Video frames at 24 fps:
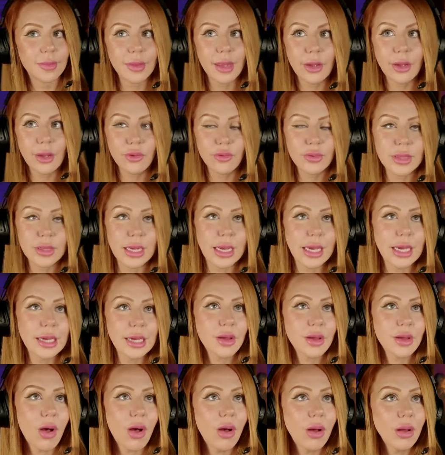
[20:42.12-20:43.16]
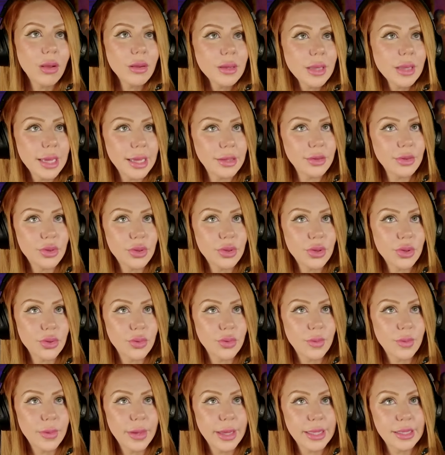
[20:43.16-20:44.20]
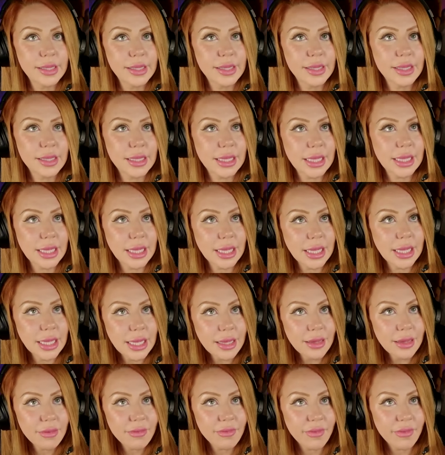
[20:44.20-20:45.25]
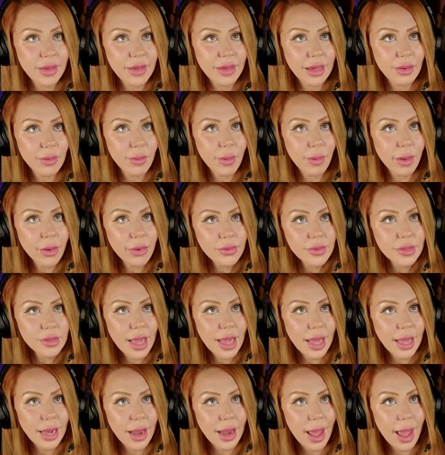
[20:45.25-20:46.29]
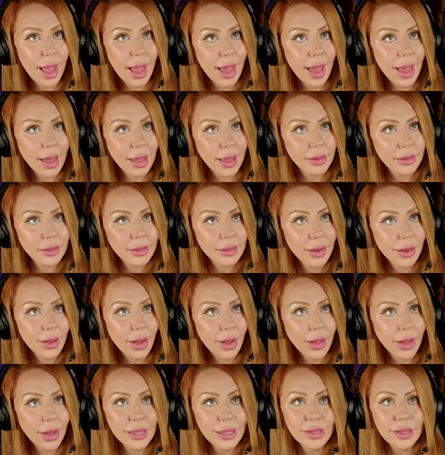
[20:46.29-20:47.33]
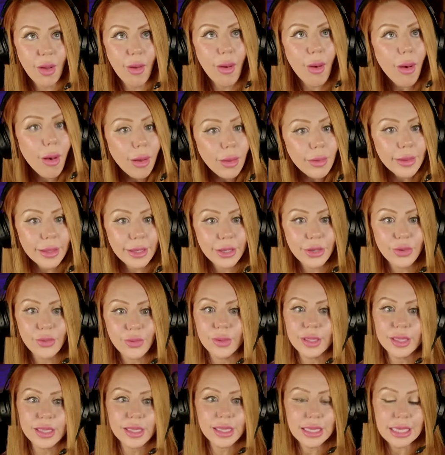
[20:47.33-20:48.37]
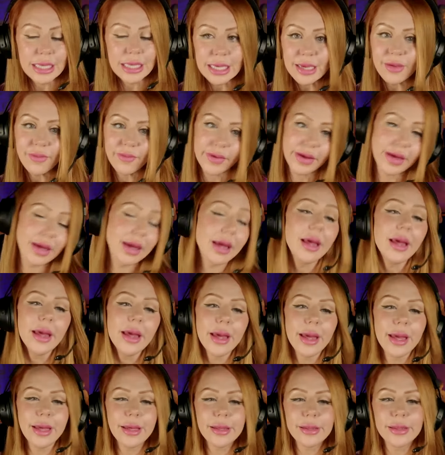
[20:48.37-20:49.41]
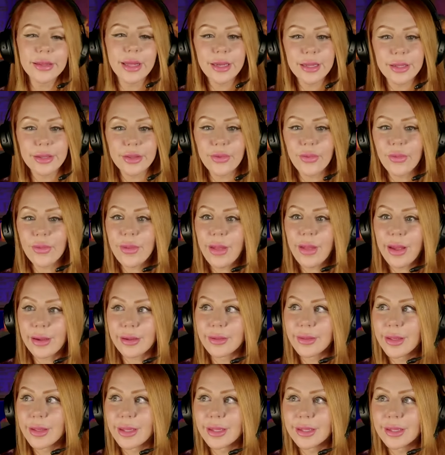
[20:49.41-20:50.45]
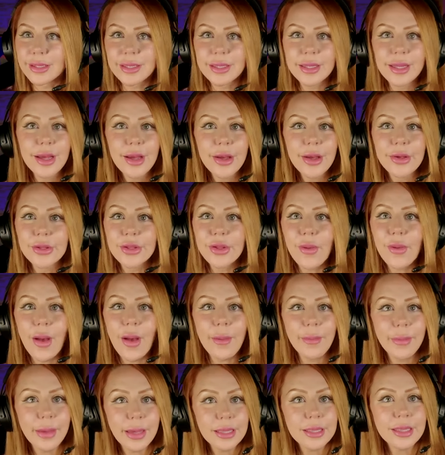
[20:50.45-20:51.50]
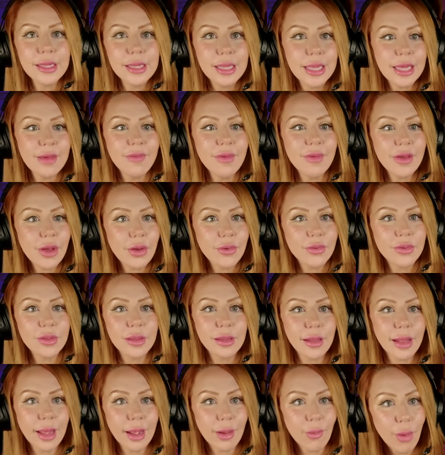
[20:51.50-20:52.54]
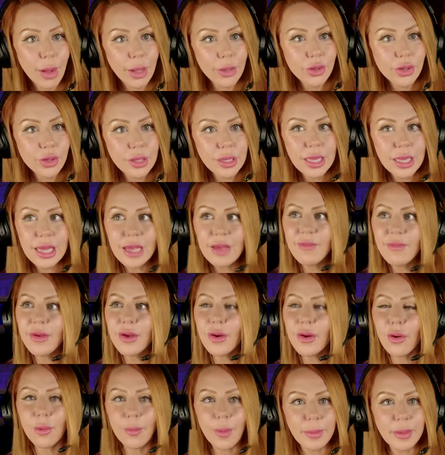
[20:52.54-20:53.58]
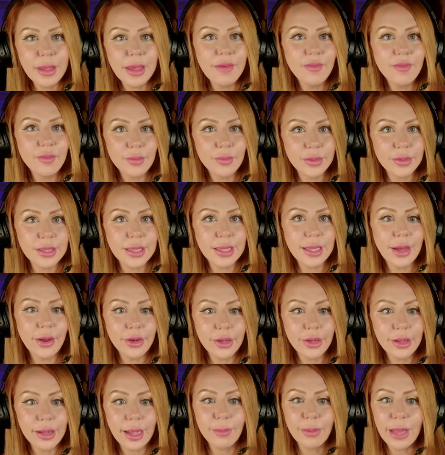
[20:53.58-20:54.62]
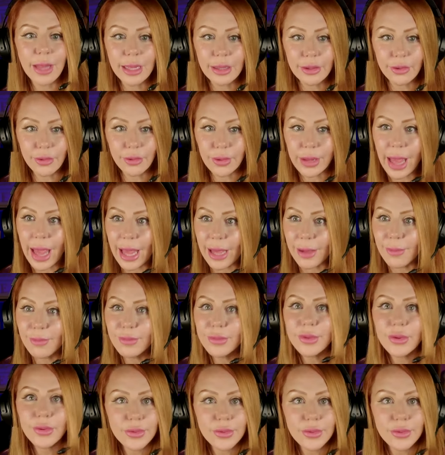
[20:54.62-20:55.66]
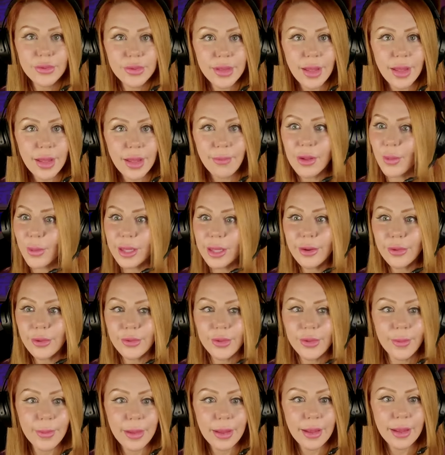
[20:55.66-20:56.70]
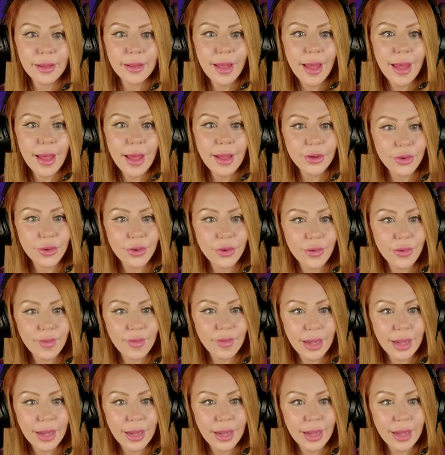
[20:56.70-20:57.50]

Interesting. He's all into his TV. Where's that at? He's all into his TV. He's going like this. So I'm guessing TV goes into like watching TV, or maybe he even was allowed to like play little games or something with it or something like that. Do you have any